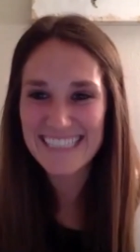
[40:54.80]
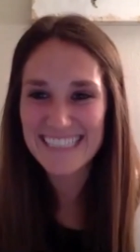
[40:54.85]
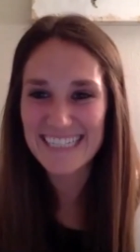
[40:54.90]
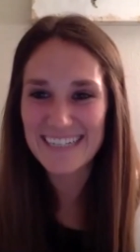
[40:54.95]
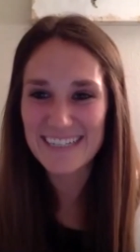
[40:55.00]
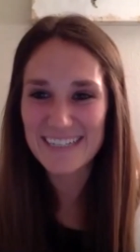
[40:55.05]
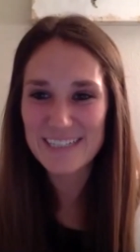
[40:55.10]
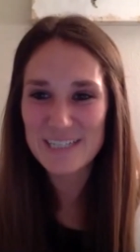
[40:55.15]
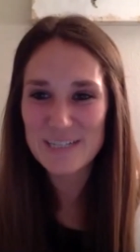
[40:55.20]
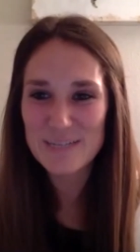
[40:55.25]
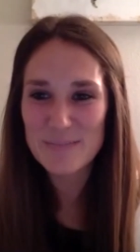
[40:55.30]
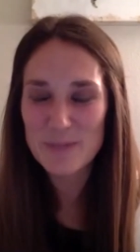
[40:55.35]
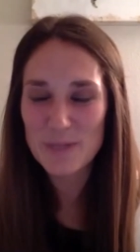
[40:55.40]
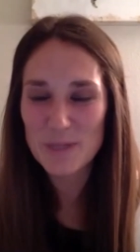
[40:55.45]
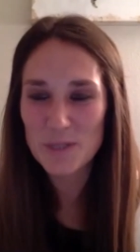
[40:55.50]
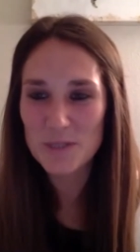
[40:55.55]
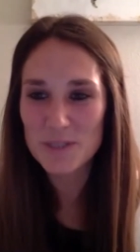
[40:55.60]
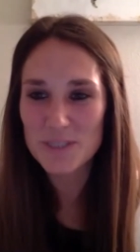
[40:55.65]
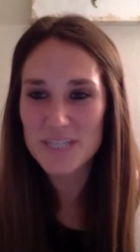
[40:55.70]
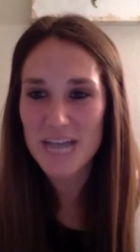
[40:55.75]
there a
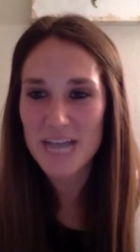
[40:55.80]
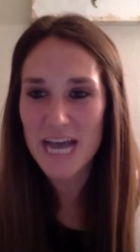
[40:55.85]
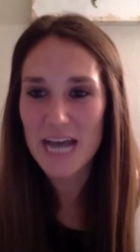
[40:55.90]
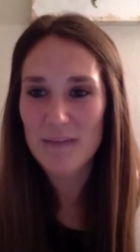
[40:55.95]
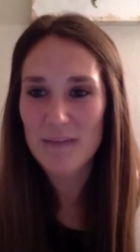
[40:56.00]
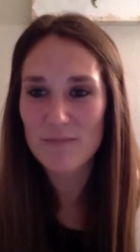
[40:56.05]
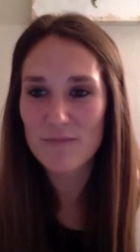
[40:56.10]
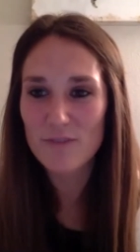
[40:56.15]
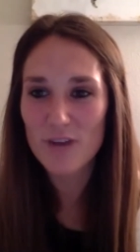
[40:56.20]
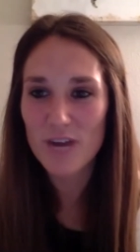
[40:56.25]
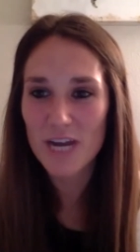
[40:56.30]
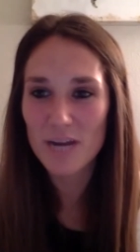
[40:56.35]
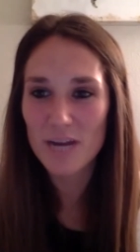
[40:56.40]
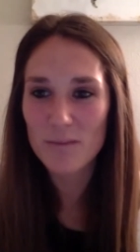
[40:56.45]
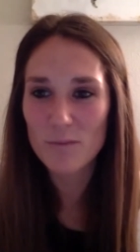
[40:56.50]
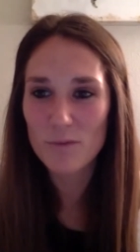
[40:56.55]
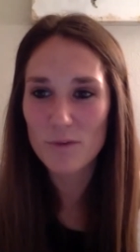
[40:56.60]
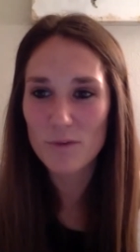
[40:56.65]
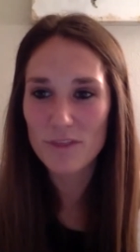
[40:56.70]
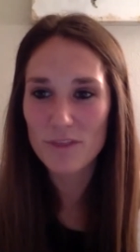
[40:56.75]
typical time frame
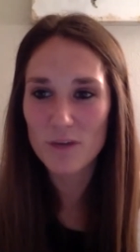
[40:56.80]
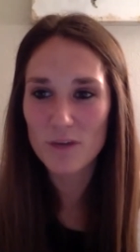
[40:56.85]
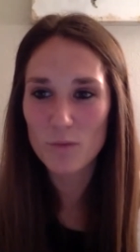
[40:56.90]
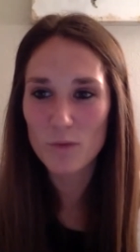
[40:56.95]
within